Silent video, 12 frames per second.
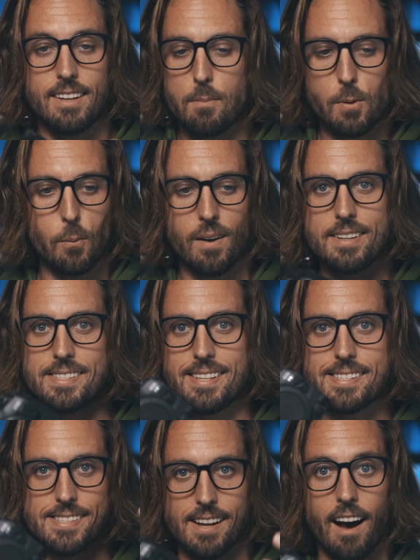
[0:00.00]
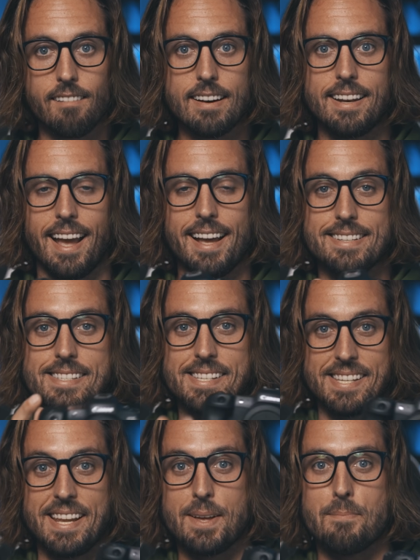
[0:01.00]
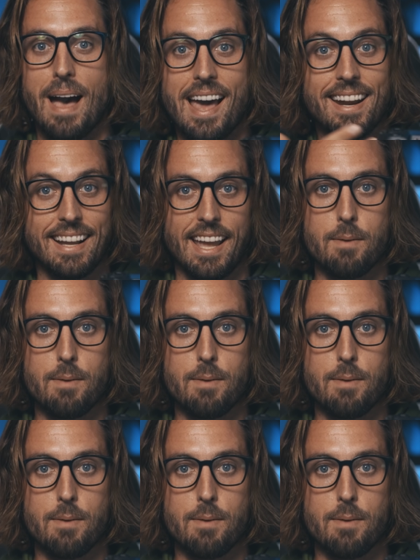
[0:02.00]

Number one is a solid and cinematic